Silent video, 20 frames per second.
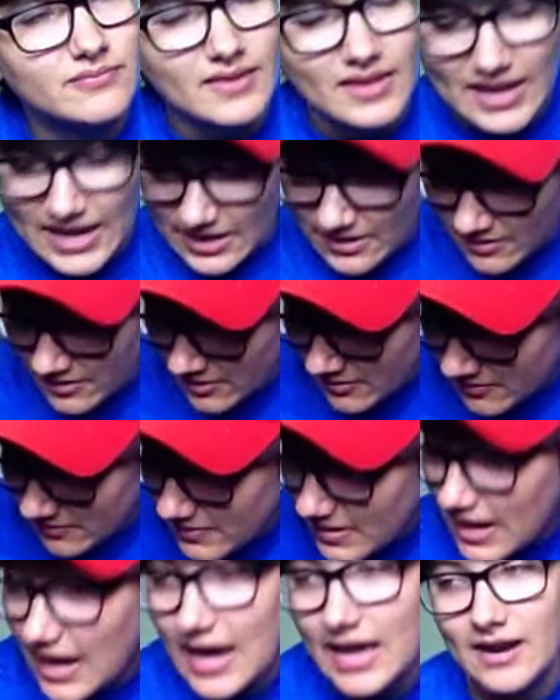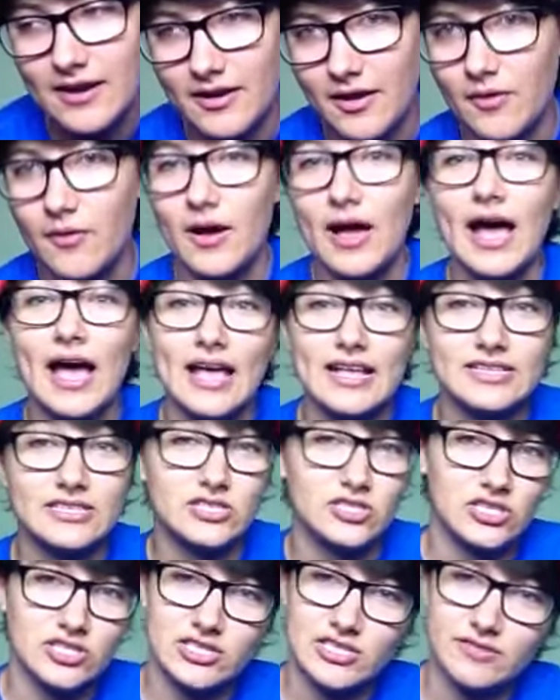I don't know.
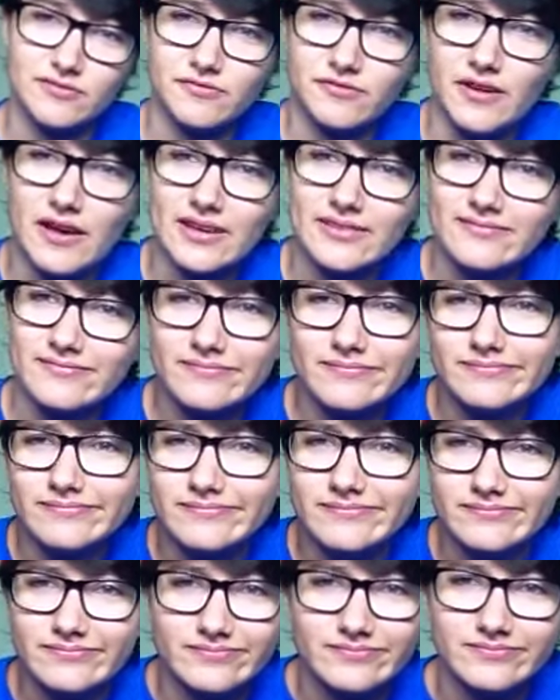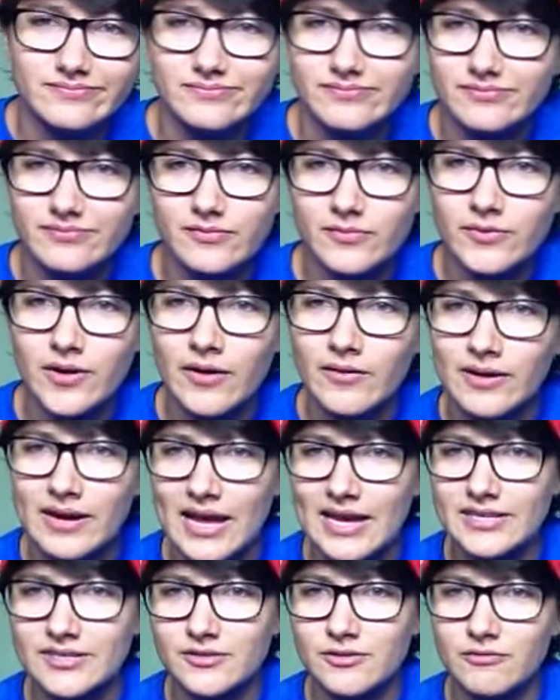It's just a fun, what would
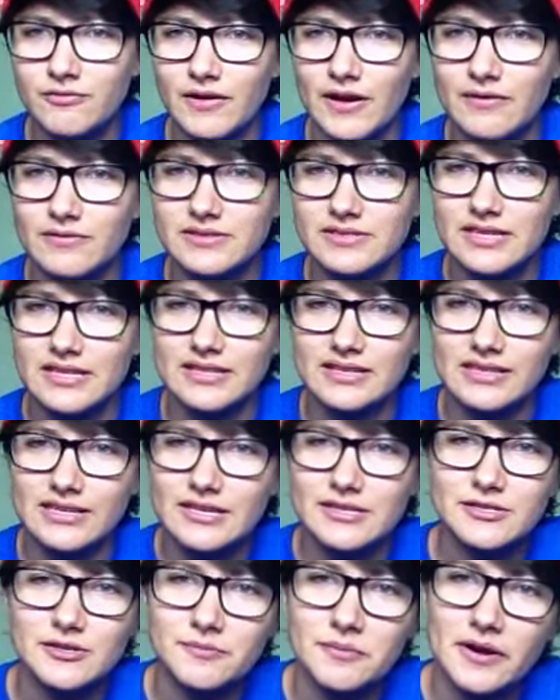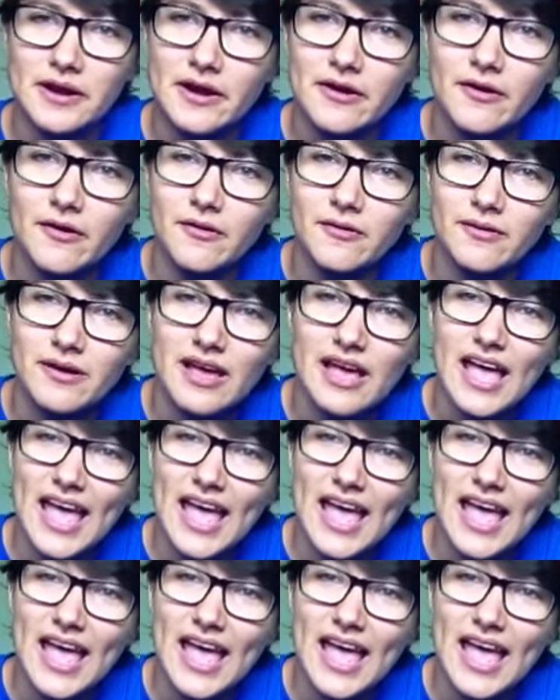I do if I was suddenly a superhero?